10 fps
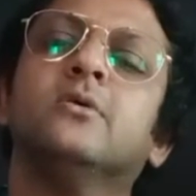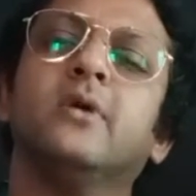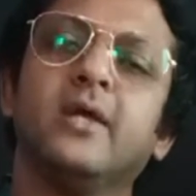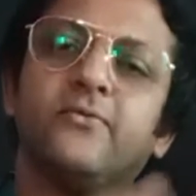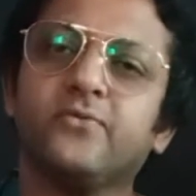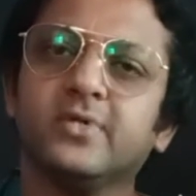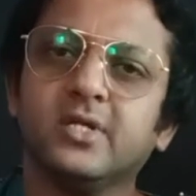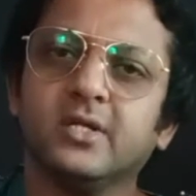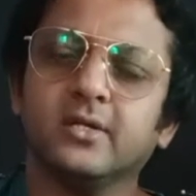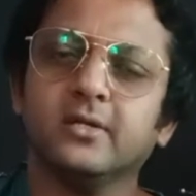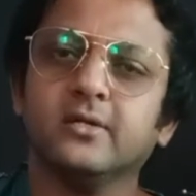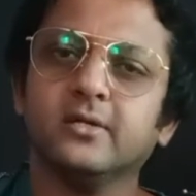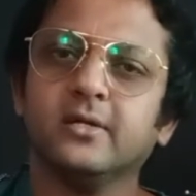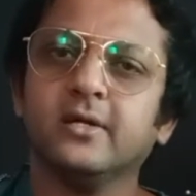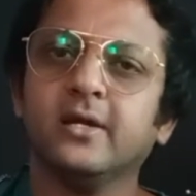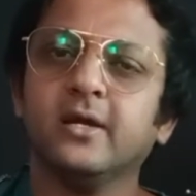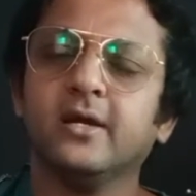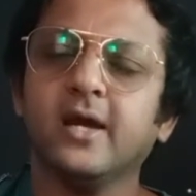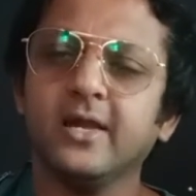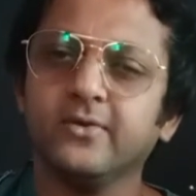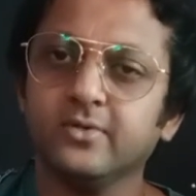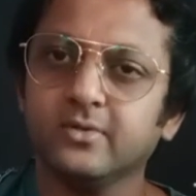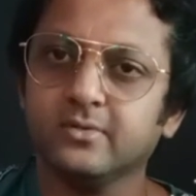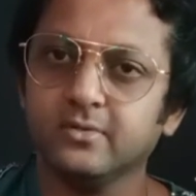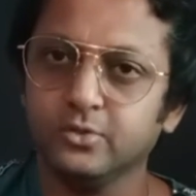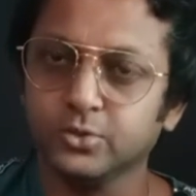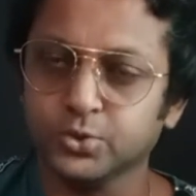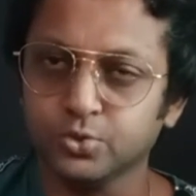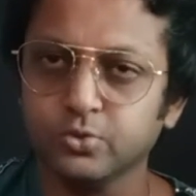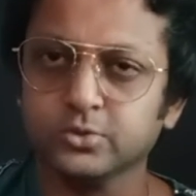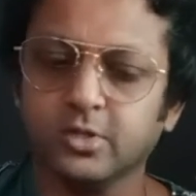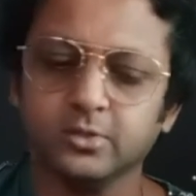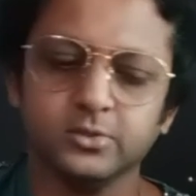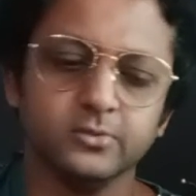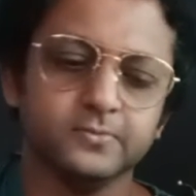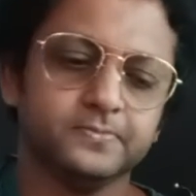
everything, and your strokes also